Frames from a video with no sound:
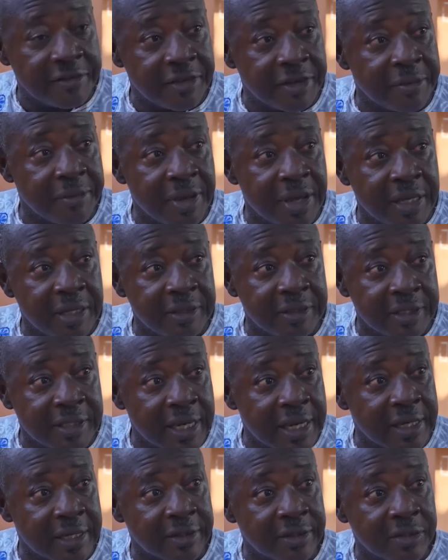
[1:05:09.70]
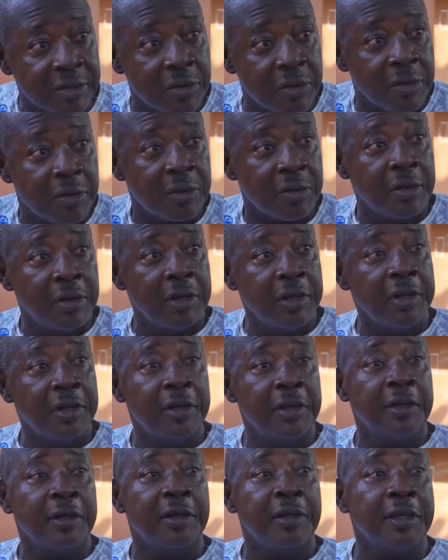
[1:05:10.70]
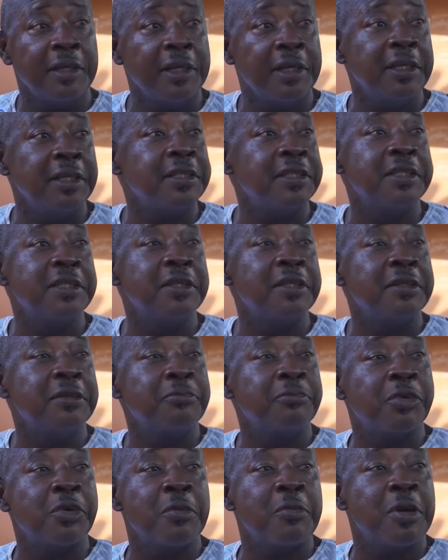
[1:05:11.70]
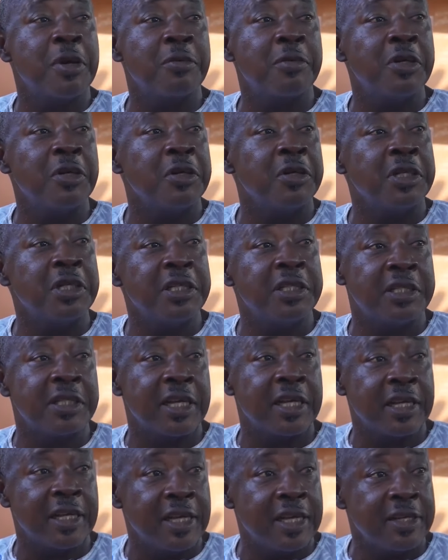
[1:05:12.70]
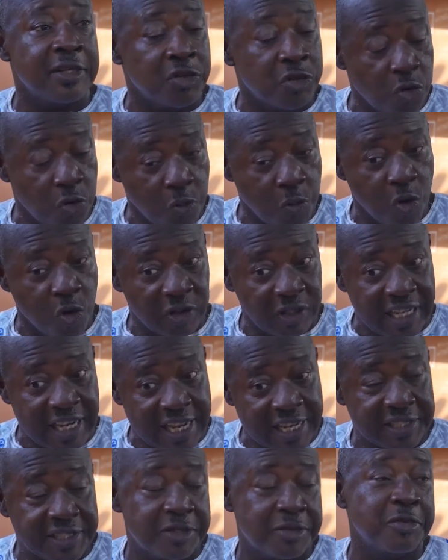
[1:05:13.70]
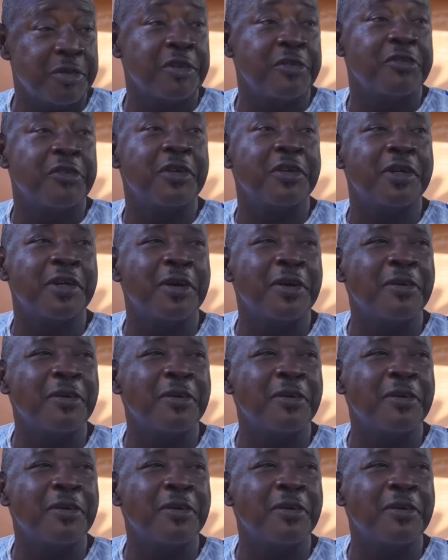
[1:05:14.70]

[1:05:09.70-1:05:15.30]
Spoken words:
have a male child, so he's probably on it again to molest me for